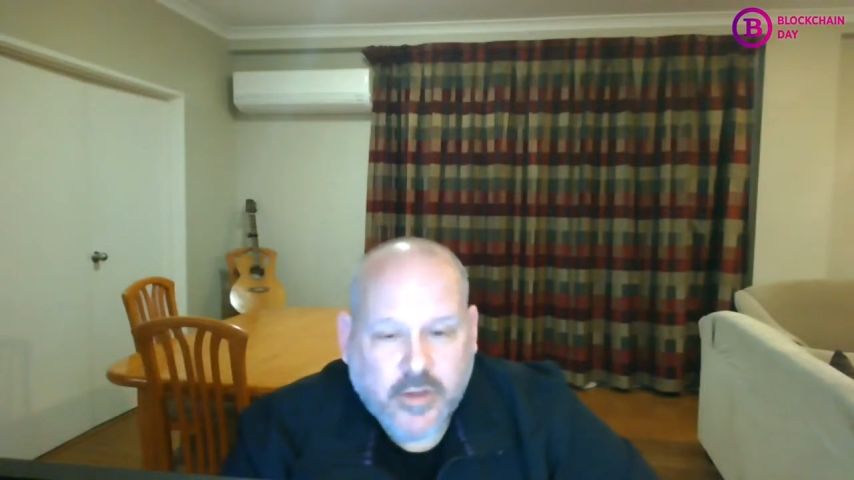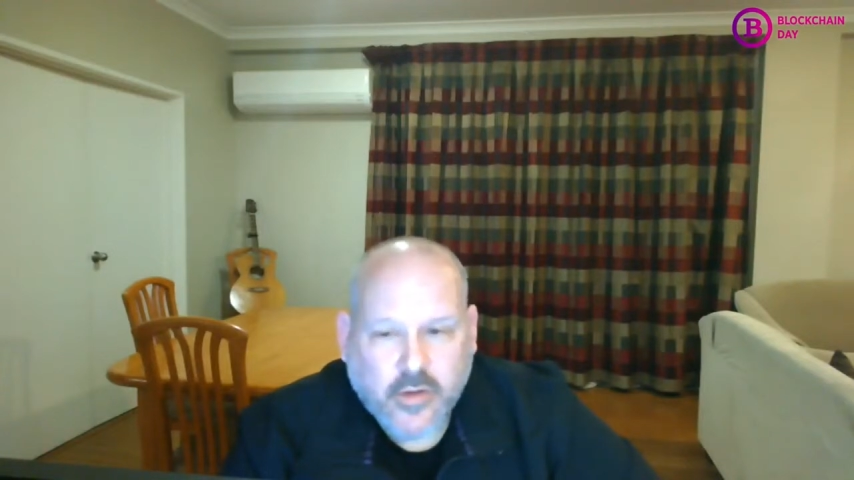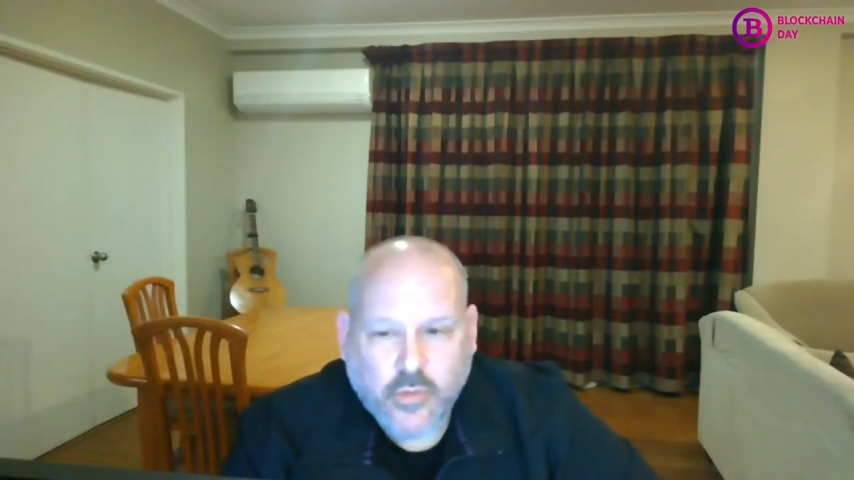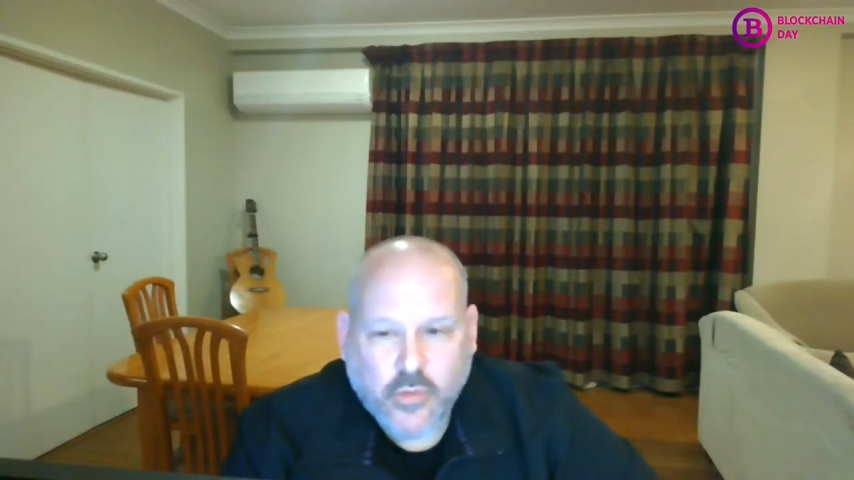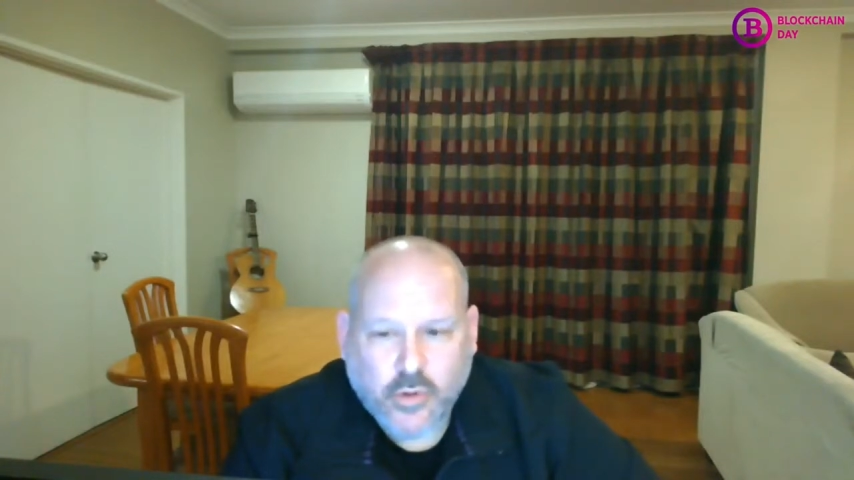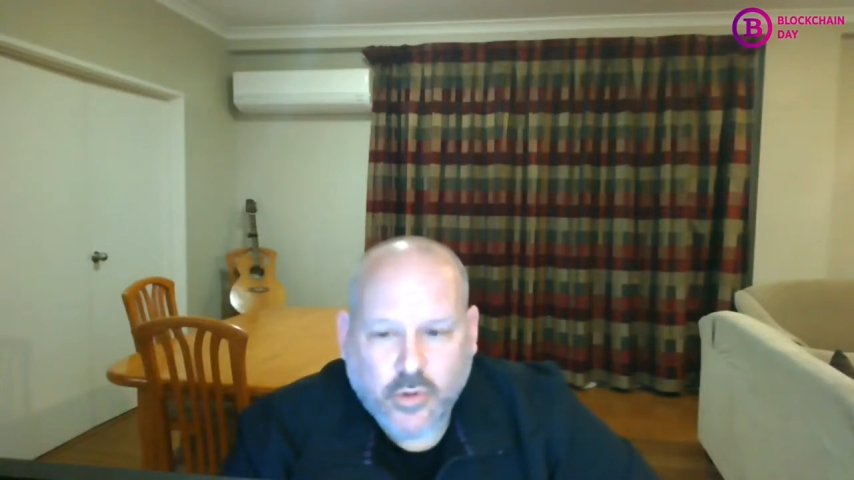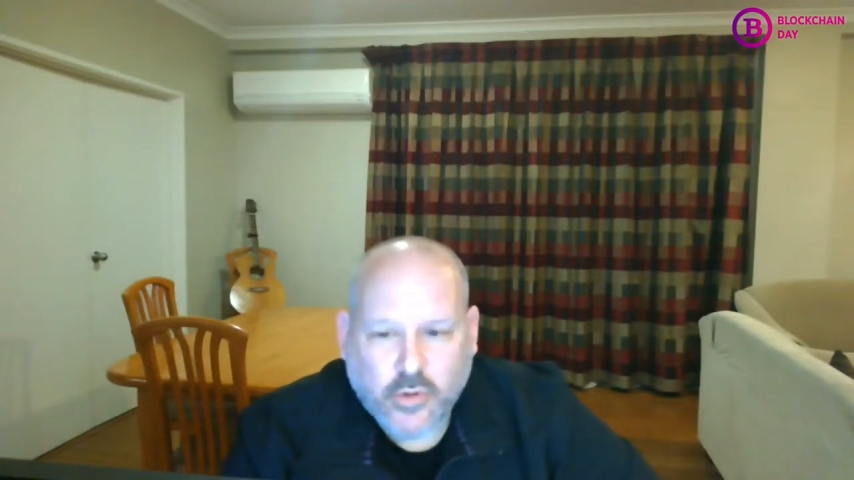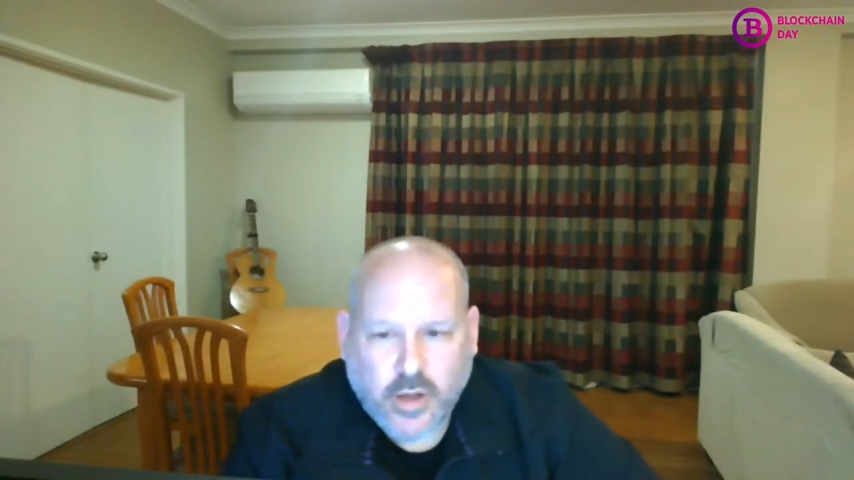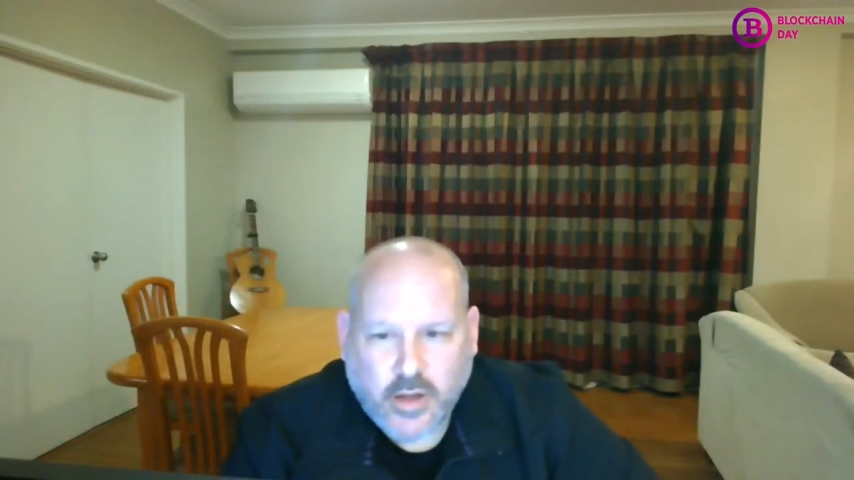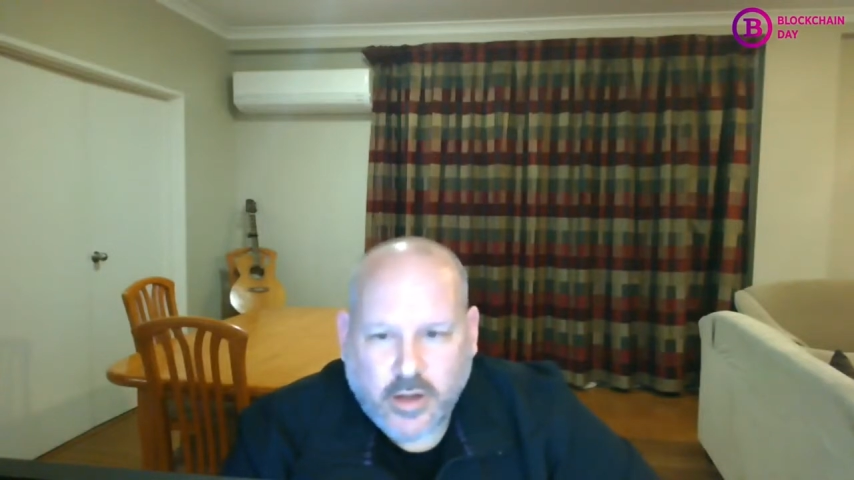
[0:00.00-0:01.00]
who
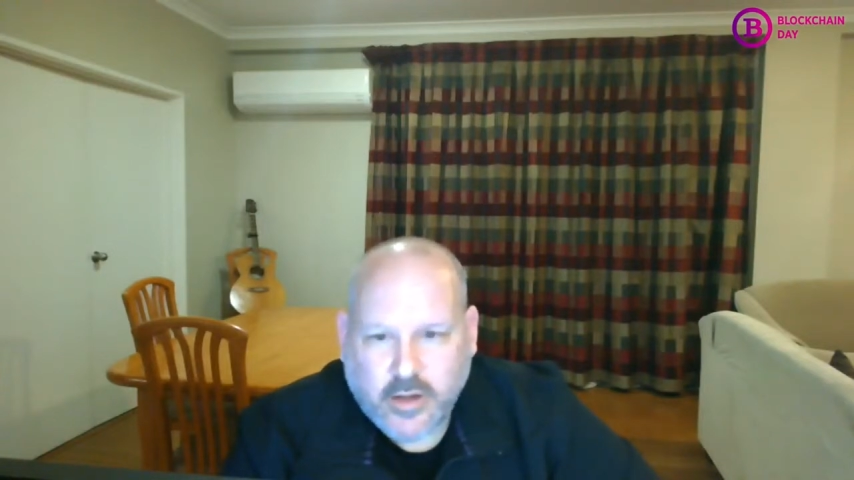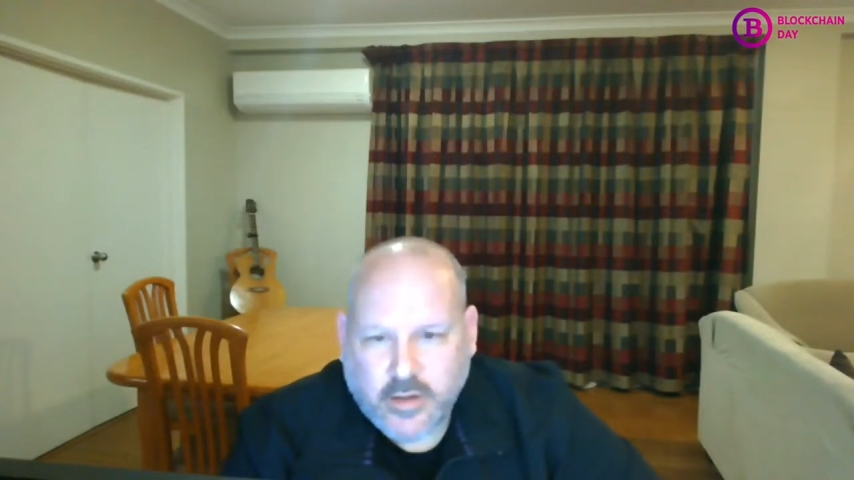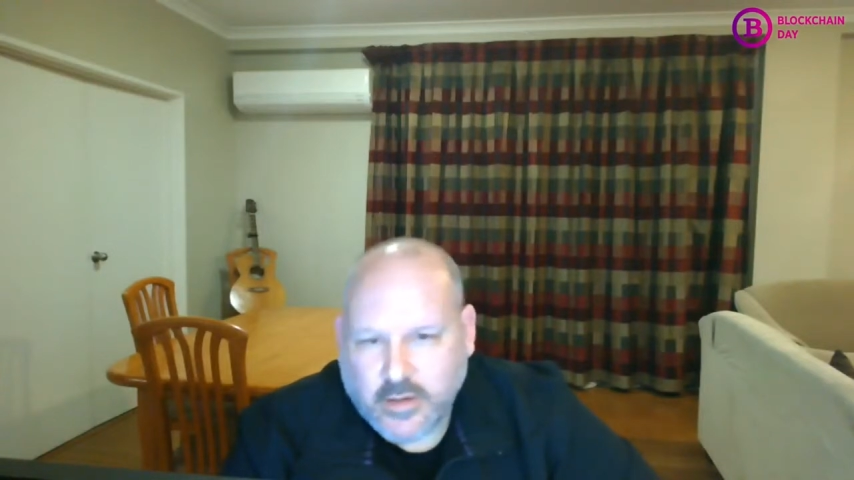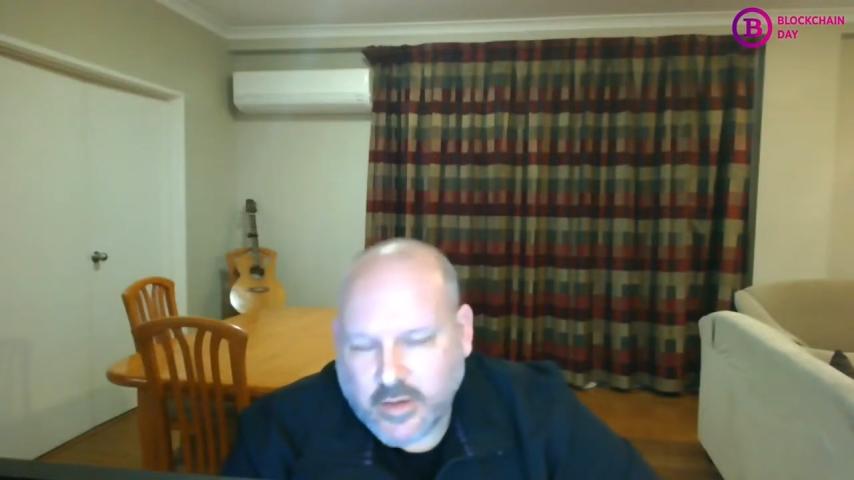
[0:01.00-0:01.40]
were a,